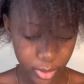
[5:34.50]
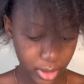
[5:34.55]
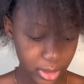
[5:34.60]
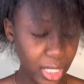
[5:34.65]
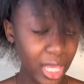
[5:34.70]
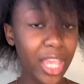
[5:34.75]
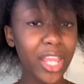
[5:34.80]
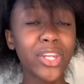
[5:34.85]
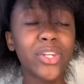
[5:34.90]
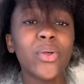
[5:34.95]

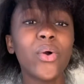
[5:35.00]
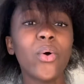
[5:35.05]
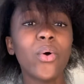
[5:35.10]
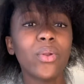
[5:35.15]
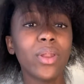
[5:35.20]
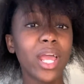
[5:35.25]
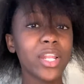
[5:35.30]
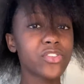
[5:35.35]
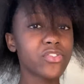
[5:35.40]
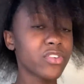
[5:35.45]
saying no,
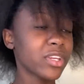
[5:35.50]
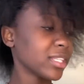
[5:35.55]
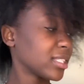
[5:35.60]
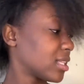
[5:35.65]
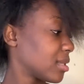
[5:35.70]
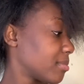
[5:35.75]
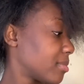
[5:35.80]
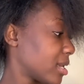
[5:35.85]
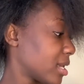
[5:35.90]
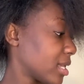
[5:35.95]
natural is the
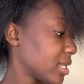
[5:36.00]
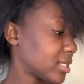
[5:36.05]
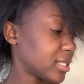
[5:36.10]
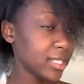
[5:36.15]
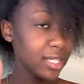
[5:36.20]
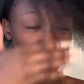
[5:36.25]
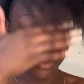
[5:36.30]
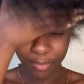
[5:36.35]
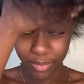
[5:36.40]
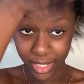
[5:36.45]
best.
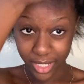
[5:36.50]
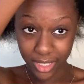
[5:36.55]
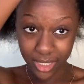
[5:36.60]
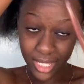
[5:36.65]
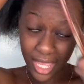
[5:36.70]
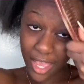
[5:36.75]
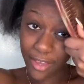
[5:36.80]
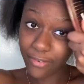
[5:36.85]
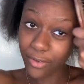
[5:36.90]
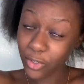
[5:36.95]
Please,
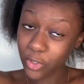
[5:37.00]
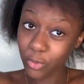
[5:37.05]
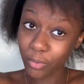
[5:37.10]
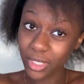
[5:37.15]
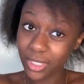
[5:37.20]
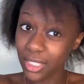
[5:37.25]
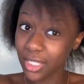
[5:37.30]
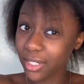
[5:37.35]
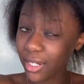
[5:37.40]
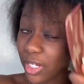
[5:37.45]
I want to
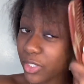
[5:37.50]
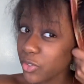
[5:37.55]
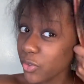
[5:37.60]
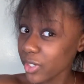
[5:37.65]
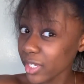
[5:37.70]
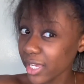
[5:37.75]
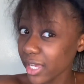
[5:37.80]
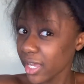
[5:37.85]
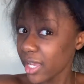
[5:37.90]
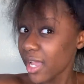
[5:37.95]
maintain natural
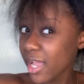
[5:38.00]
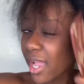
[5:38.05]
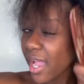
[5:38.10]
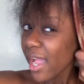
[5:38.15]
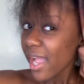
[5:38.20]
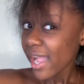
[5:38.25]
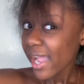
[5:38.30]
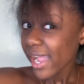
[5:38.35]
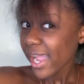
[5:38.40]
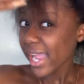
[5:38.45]
hair.
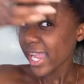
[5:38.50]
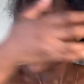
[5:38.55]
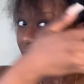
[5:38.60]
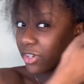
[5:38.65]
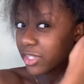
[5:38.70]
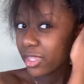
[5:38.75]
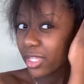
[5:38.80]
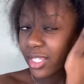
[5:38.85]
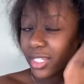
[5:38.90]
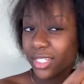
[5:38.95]
I'd
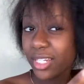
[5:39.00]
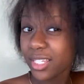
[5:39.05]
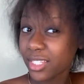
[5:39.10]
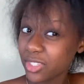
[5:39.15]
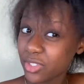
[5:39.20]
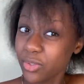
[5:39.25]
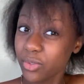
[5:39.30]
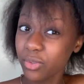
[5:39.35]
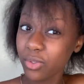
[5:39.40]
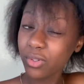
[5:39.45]
rather
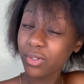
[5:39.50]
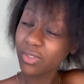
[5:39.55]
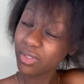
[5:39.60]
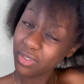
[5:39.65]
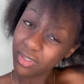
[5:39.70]
just, you know,